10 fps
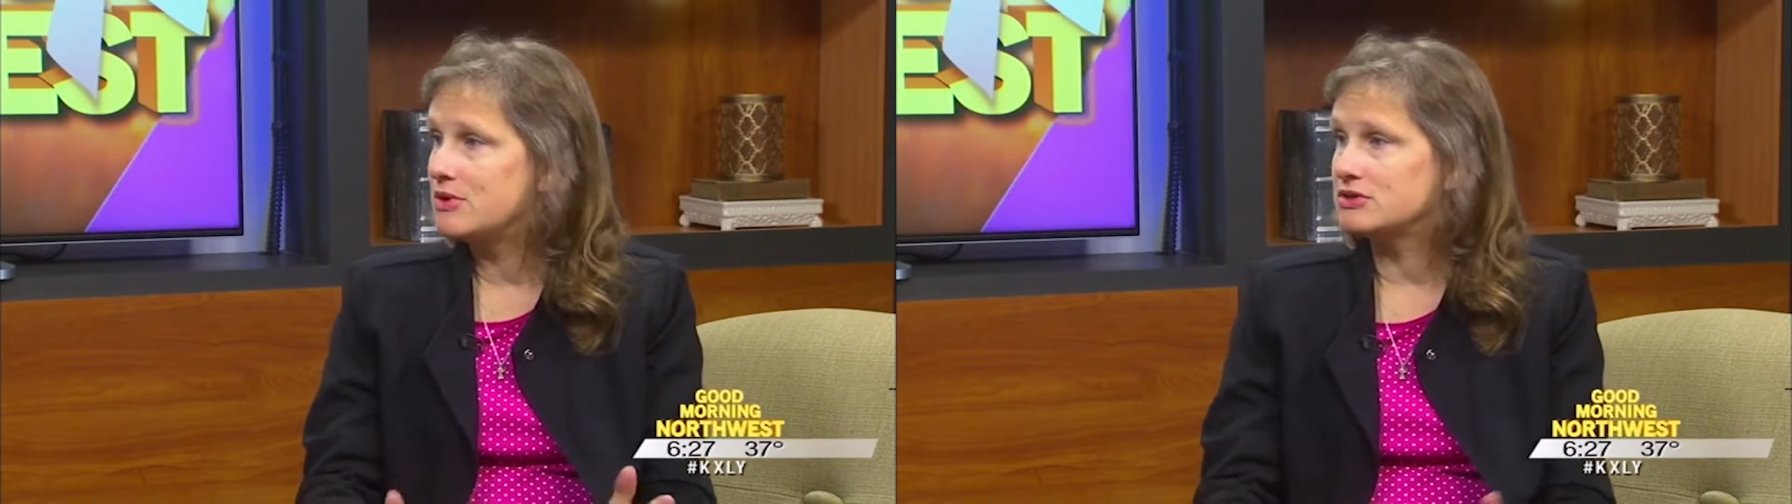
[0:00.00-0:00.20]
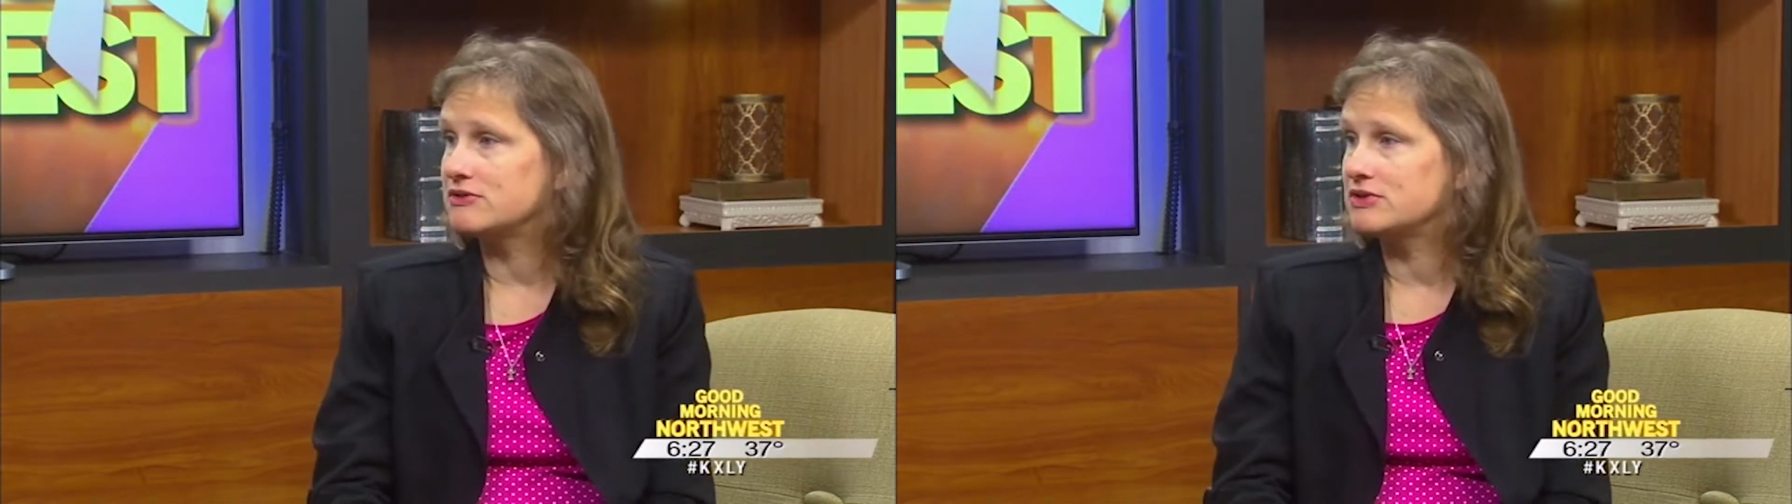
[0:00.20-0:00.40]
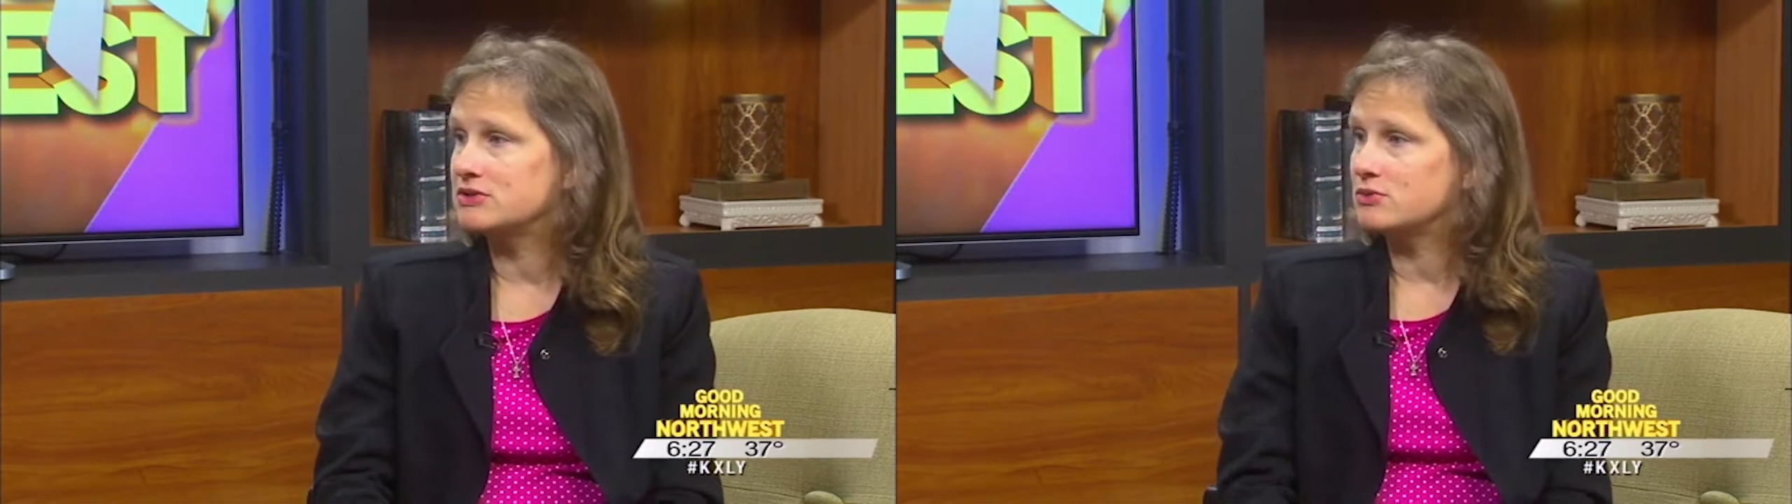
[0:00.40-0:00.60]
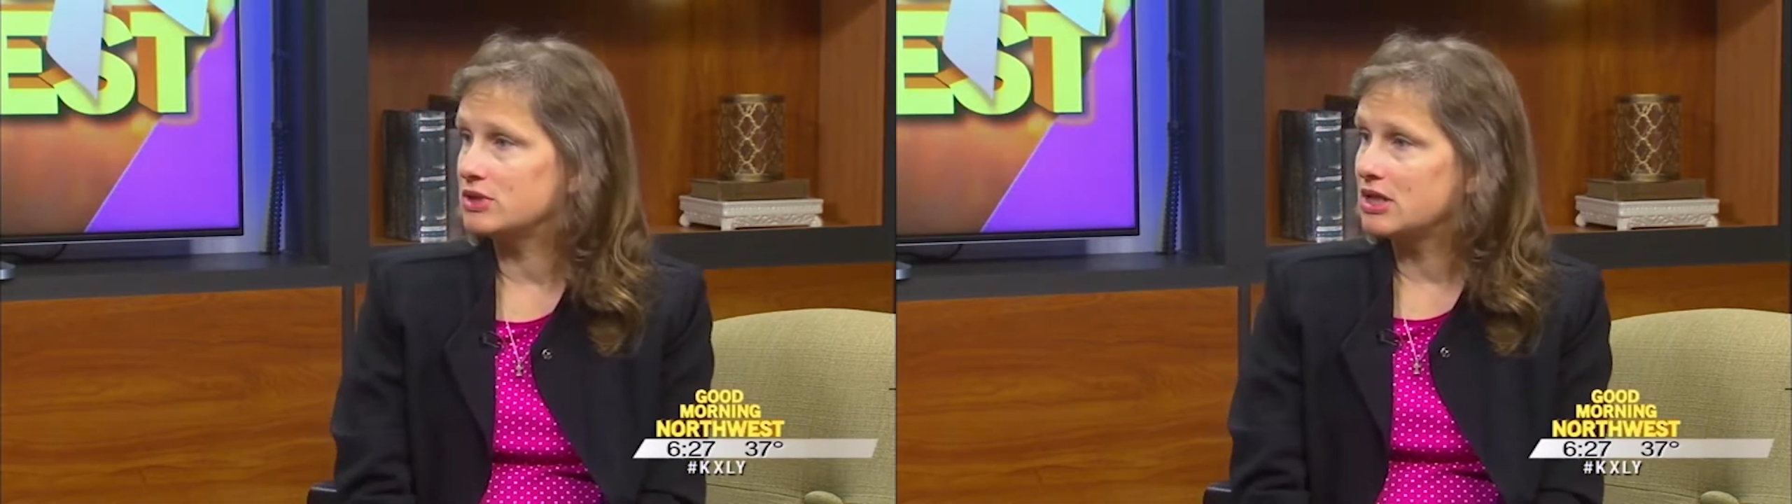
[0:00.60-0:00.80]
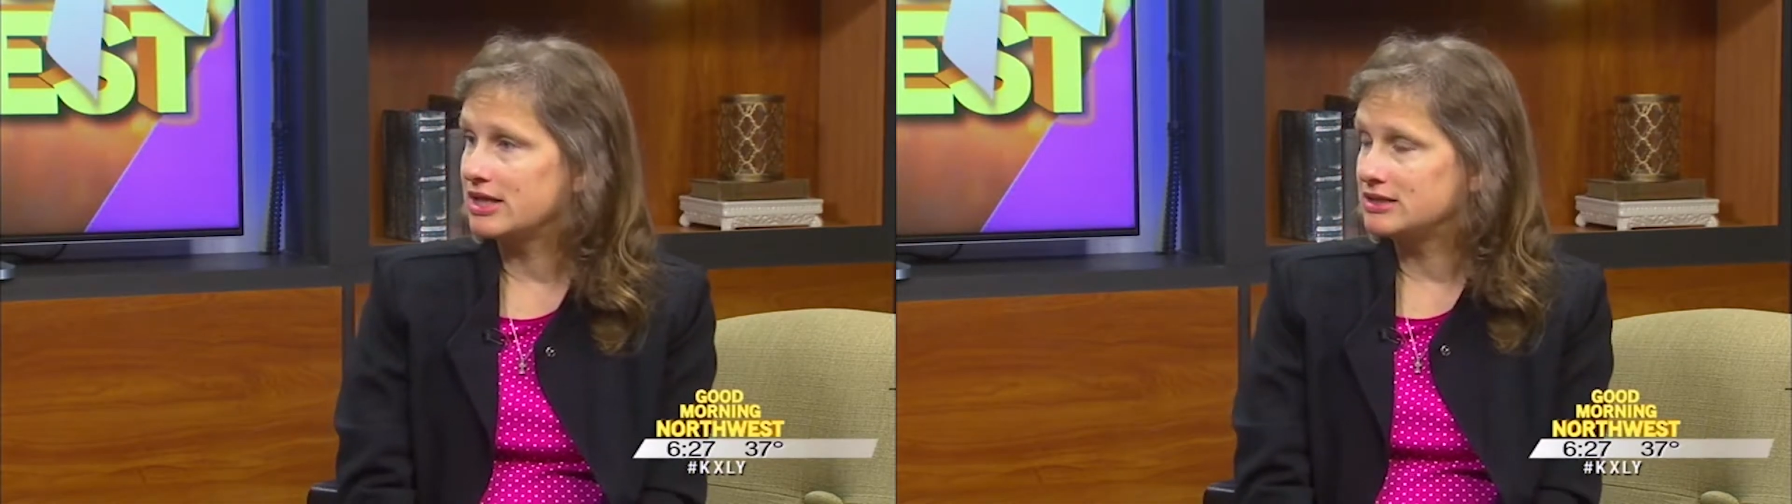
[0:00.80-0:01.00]
Most of us
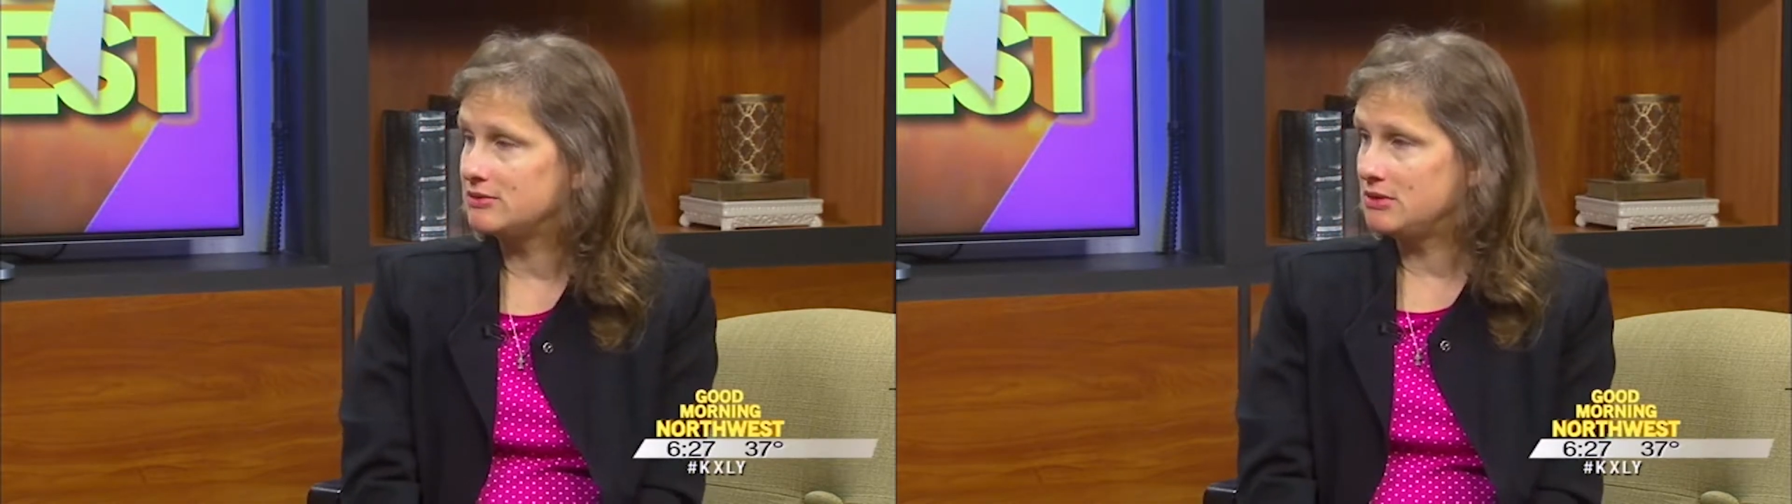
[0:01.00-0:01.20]
would like to